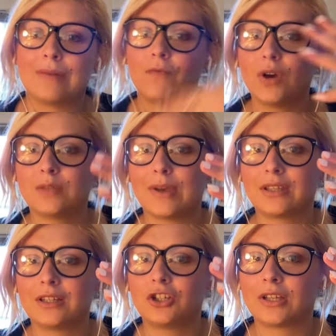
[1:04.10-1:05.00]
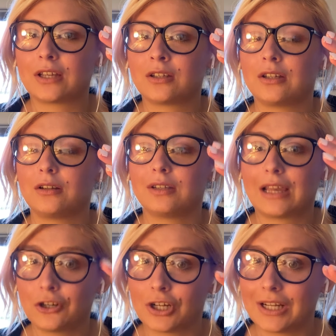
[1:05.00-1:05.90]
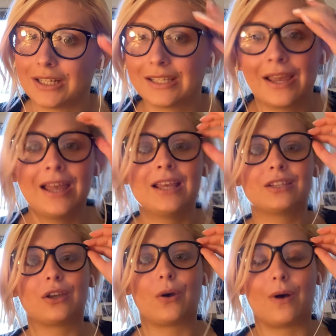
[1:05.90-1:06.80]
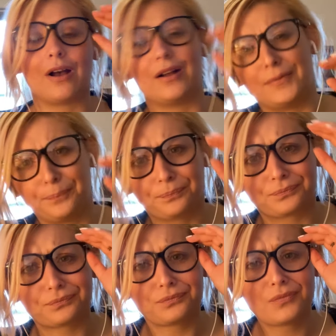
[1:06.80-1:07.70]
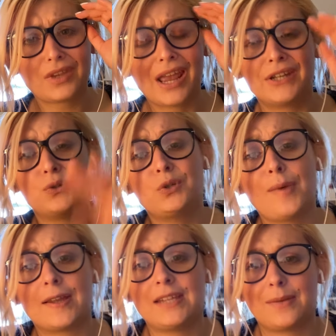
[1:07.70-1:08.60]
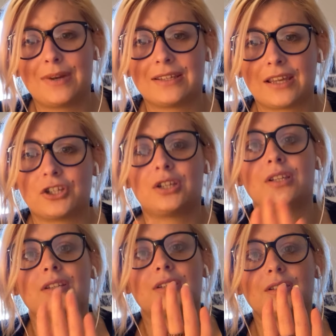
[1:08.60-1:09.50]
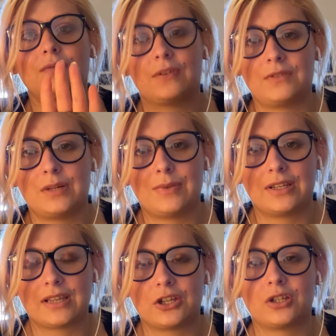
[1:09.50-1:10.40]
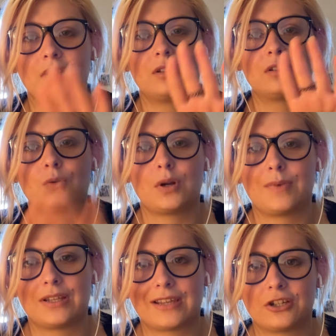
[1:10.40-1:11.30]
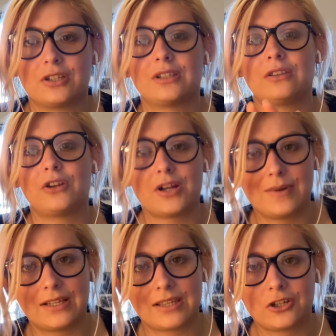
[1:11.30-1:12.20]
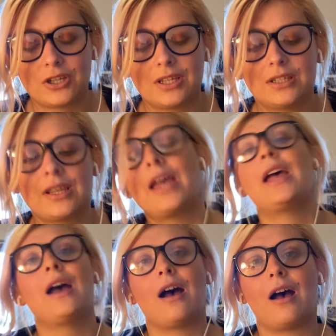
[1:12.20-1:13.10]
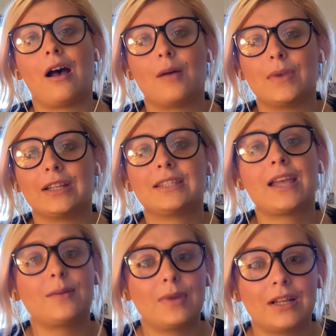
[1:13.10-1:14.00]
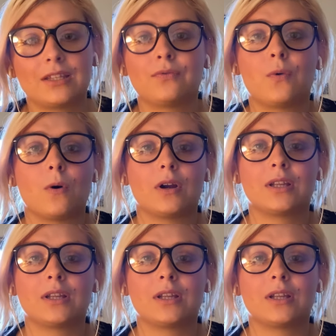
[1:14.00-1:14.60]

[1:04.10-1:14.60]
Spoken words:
voice message sessions. So I do 10-minute sessions, 15-minute sessions, 20-minute sessions, and 30-minute sessions. And it's $10 for